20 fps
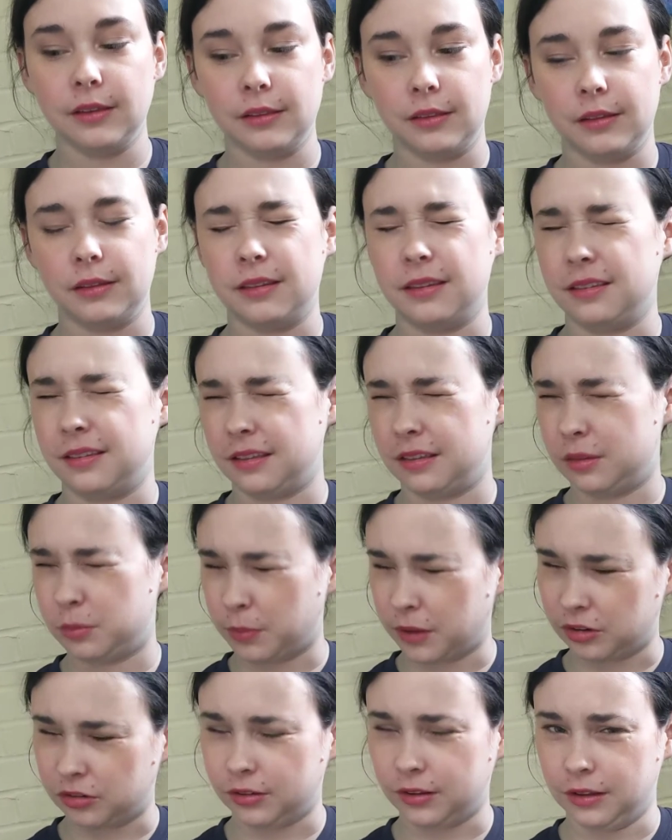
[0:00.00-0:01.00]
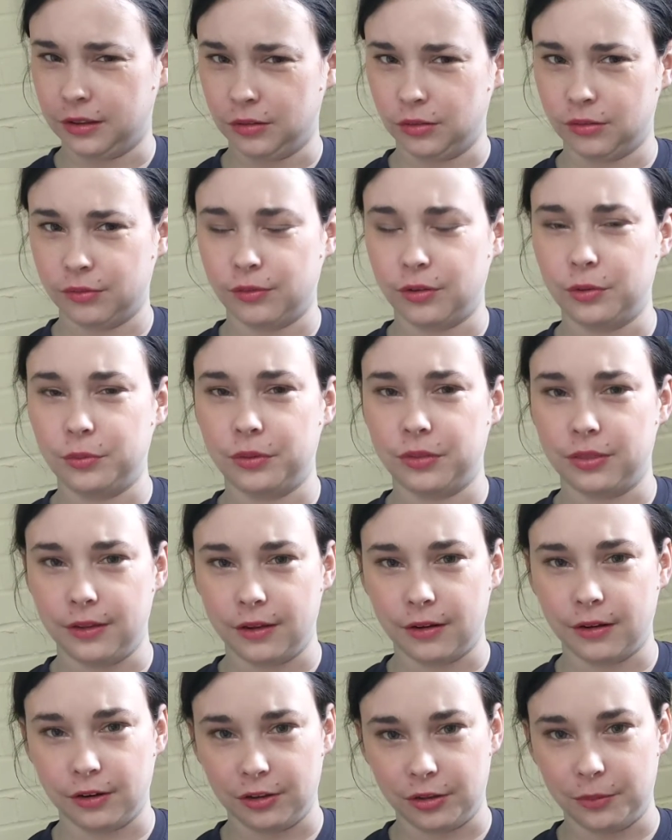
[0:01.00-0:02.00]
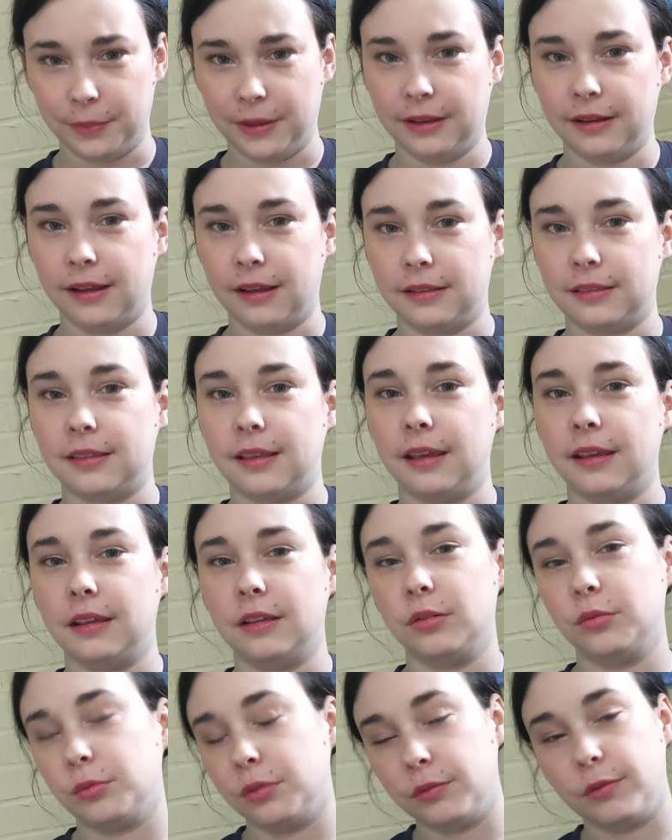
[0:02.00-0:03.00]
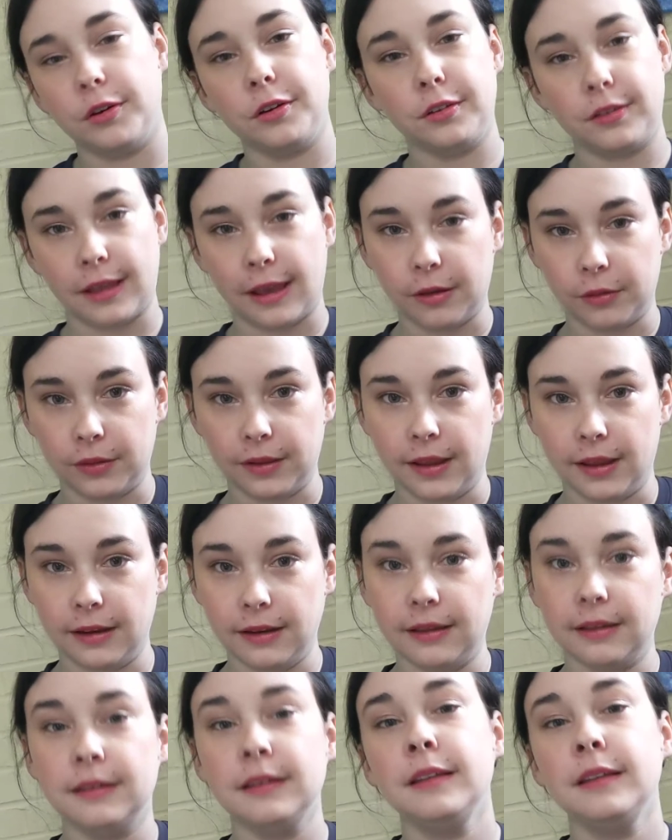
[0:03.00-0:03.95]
that this is especially useful with the argument essay, is reverse outlining.